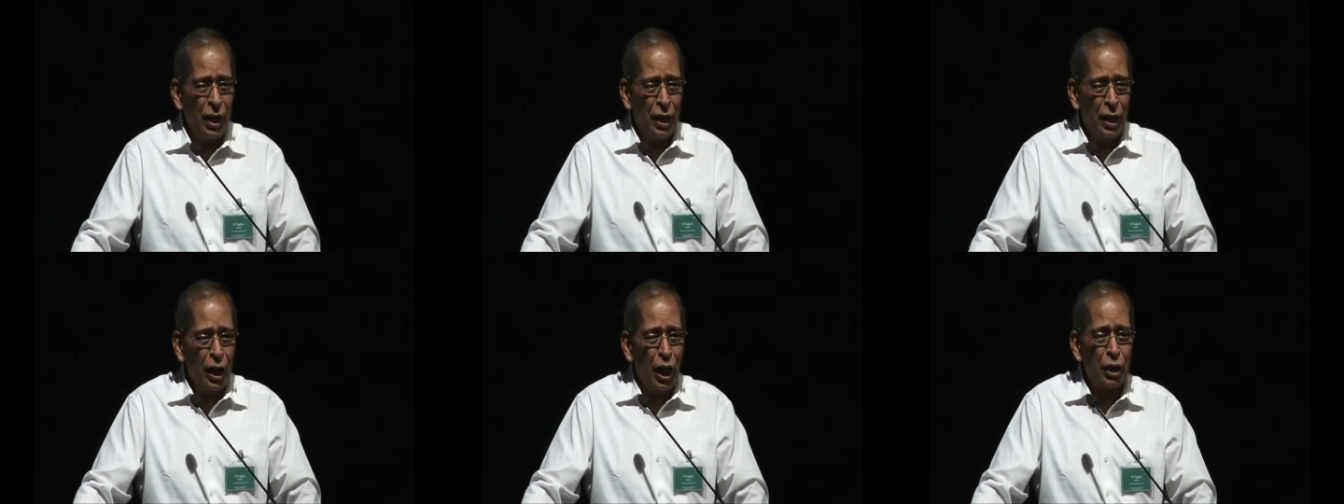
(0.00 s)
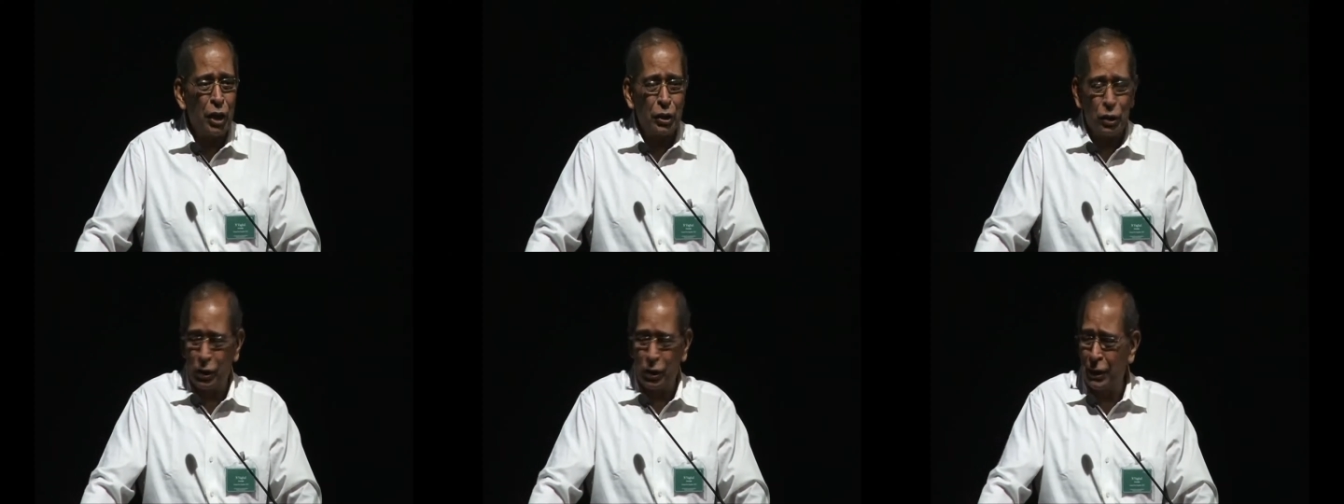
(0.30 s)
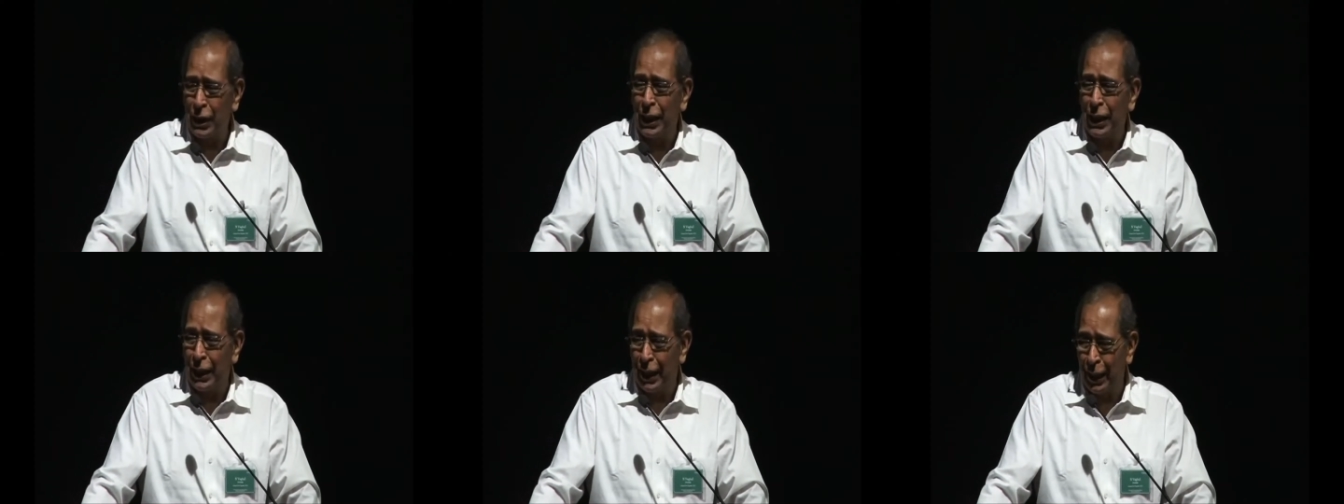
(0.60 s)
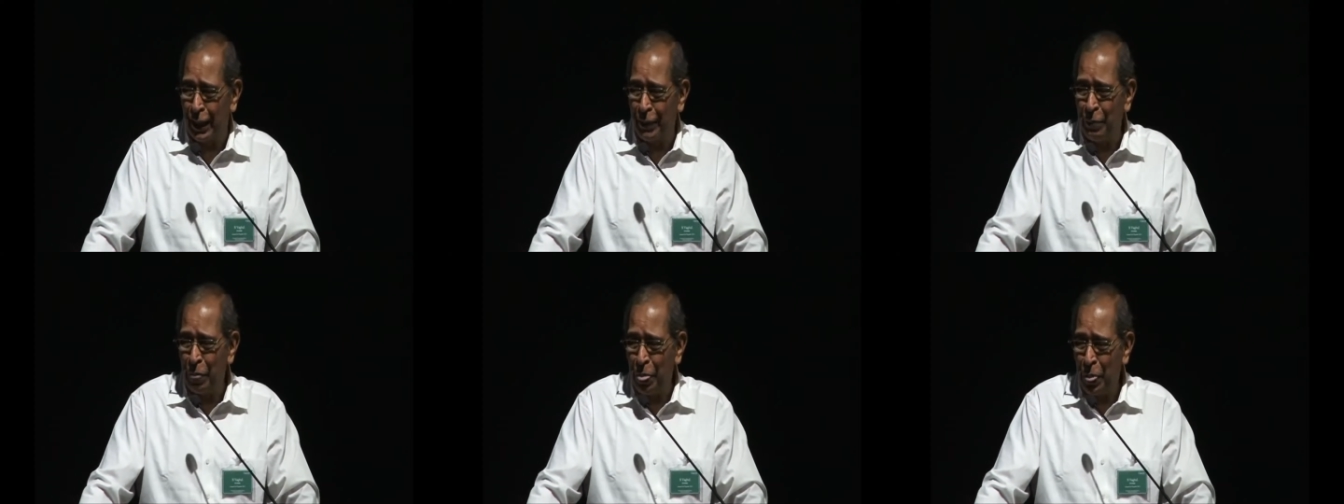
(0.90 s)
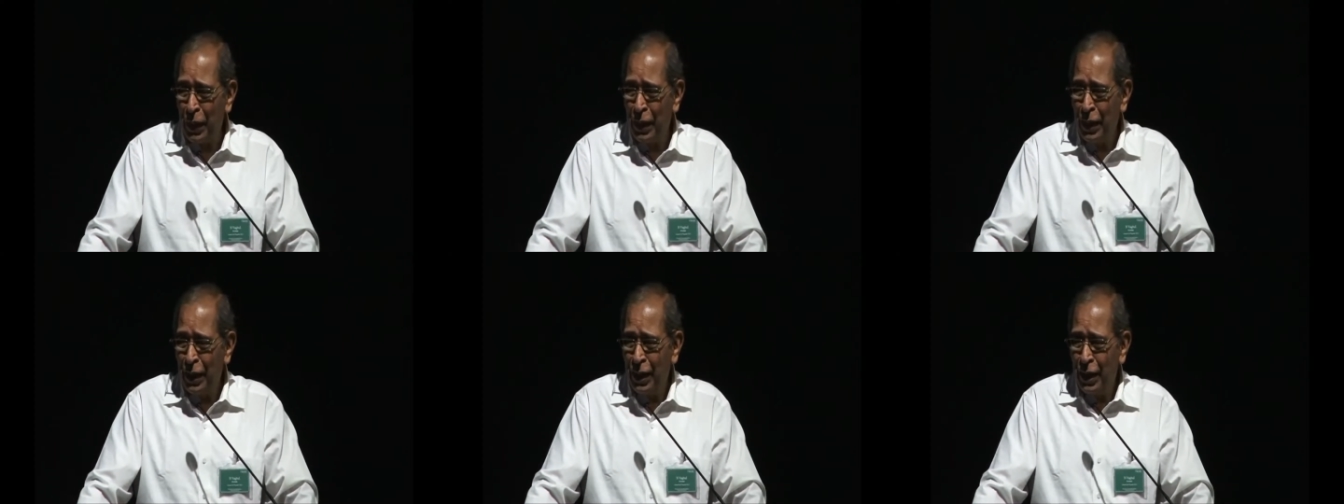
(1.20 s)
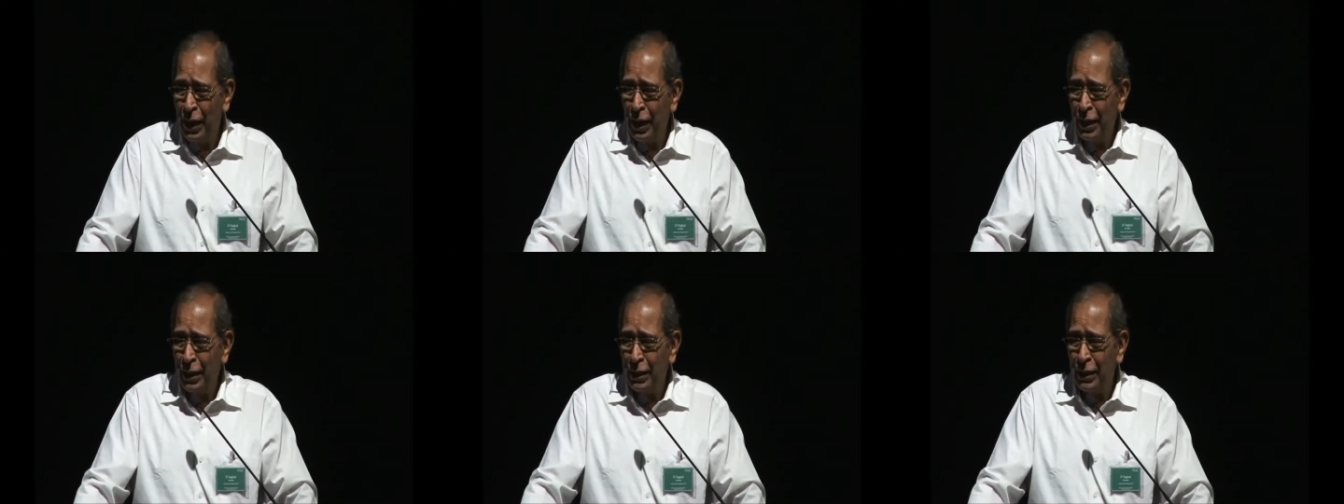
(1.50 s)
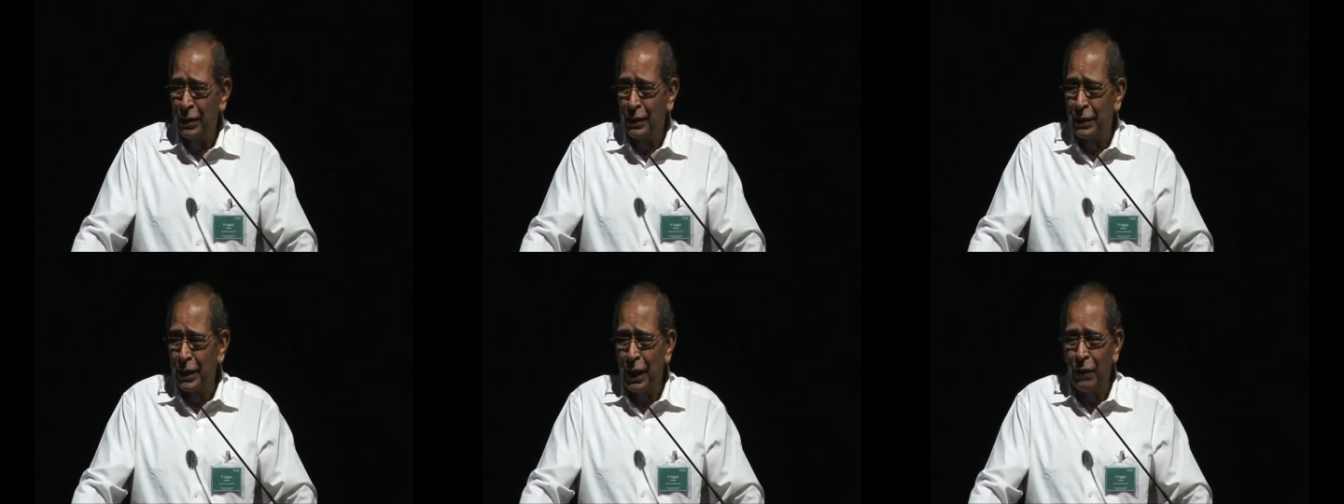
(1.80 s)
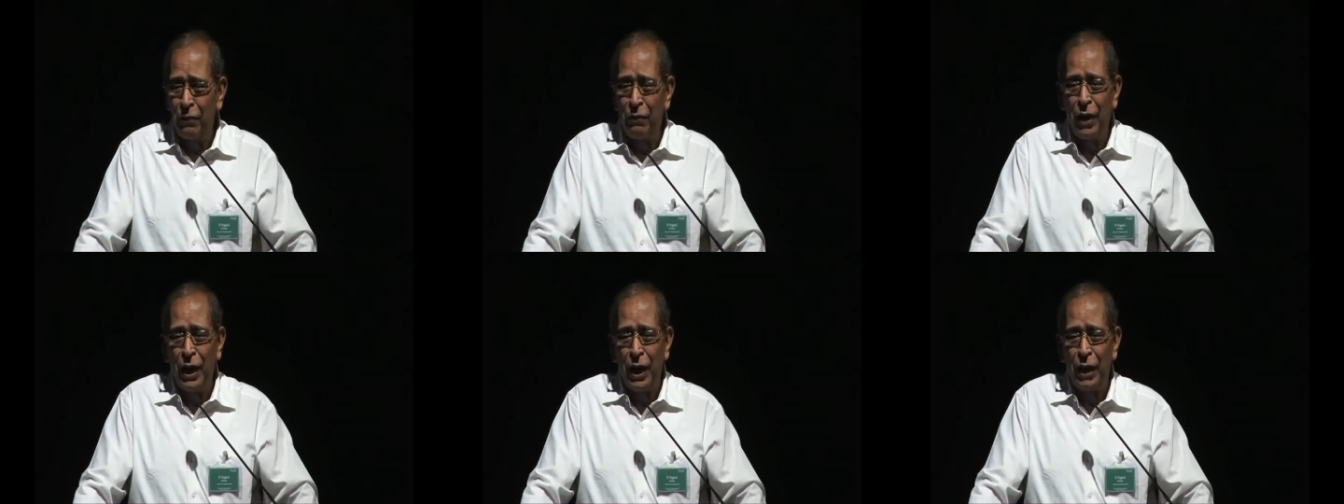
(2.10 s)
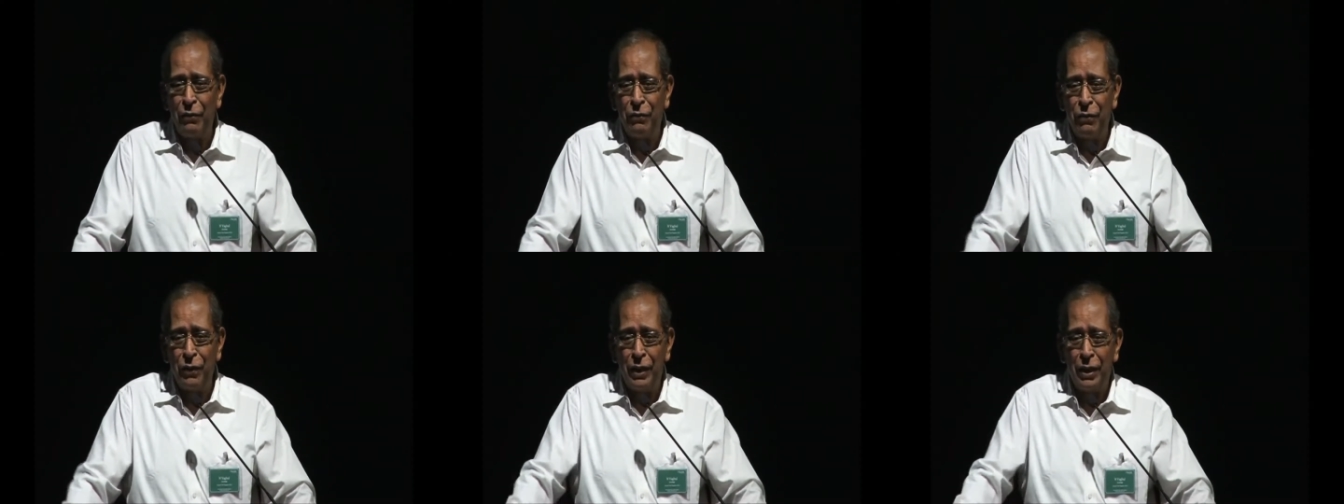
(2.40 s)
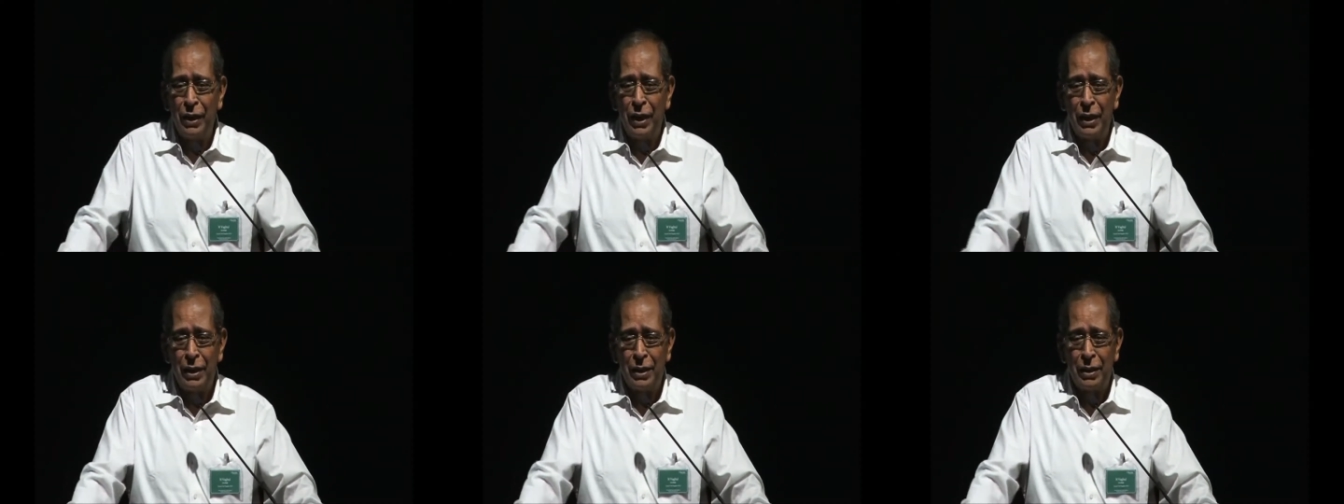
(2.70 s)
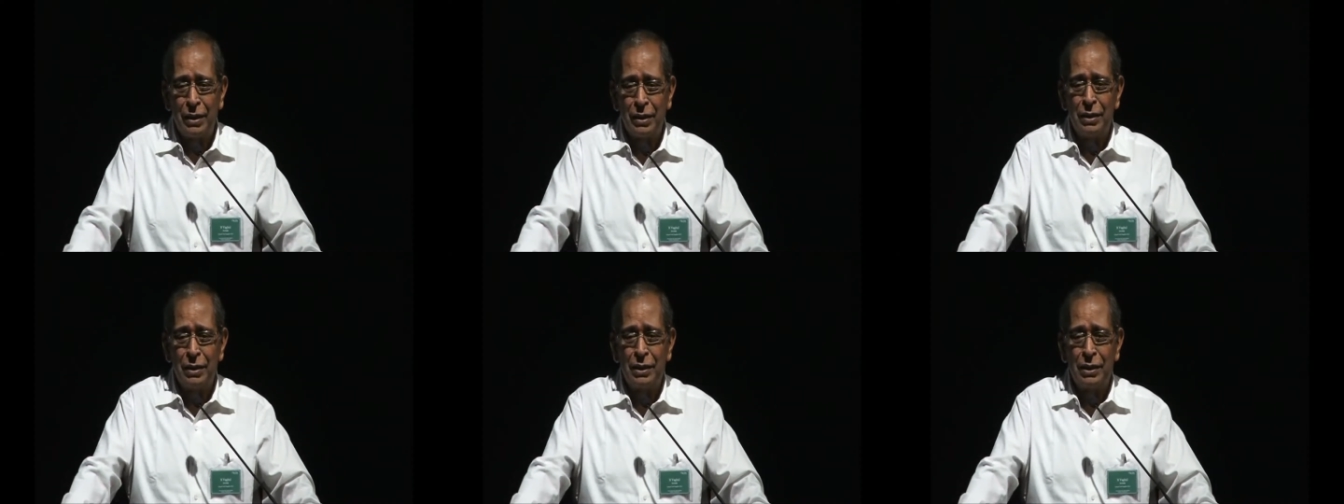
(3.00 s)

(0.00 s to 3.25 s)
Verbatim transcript: in our society. In the same way, I feel that